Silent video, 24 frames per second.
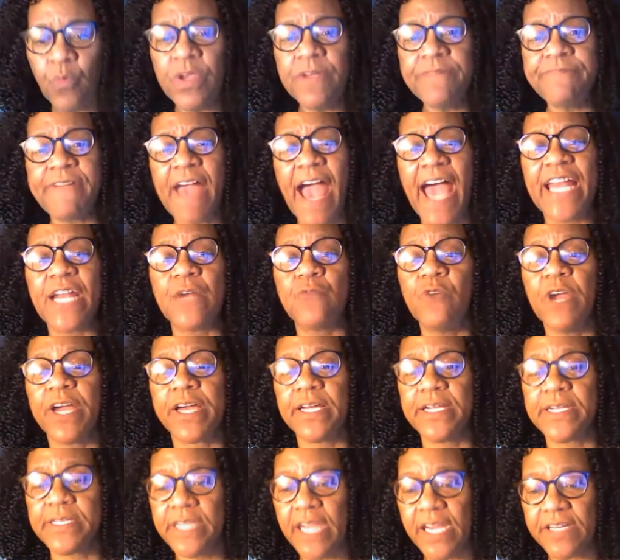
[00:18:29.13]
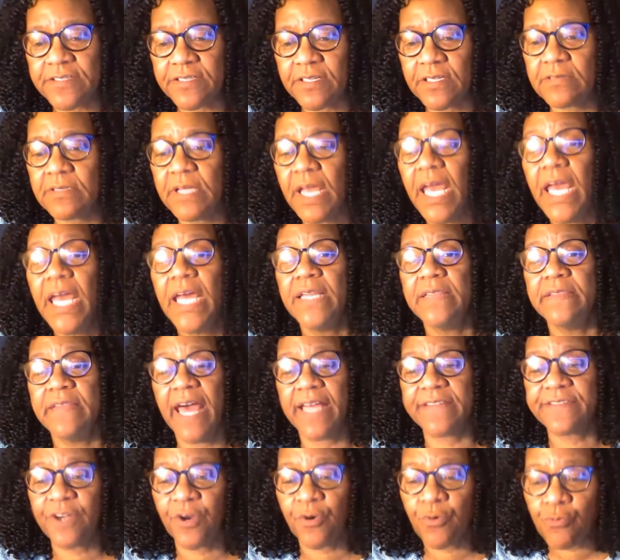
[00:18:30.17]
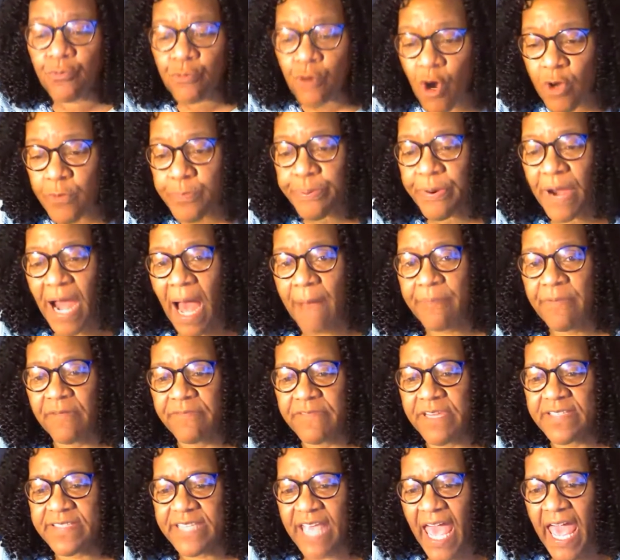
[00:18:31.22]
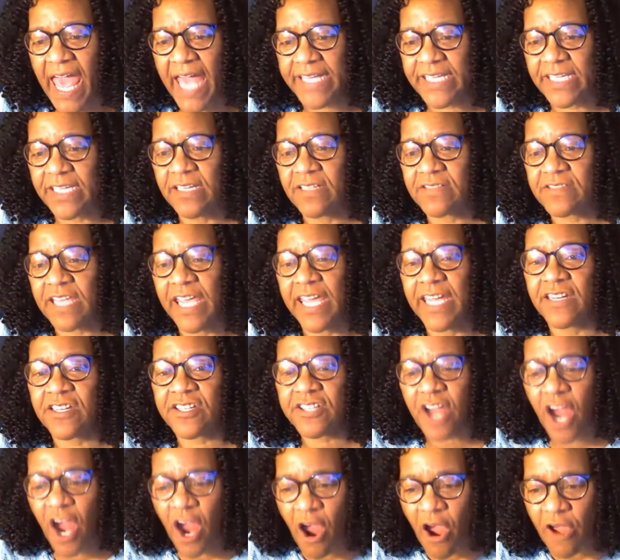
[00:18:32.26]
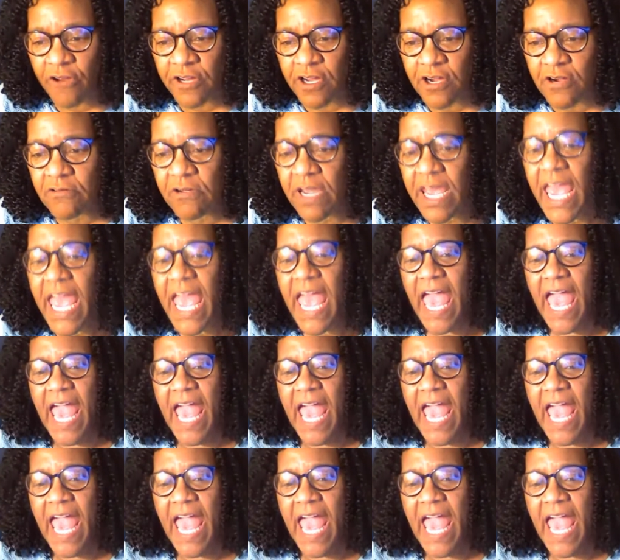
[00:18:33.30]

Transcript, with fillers: we found a recognition that the root problem of this act is internal,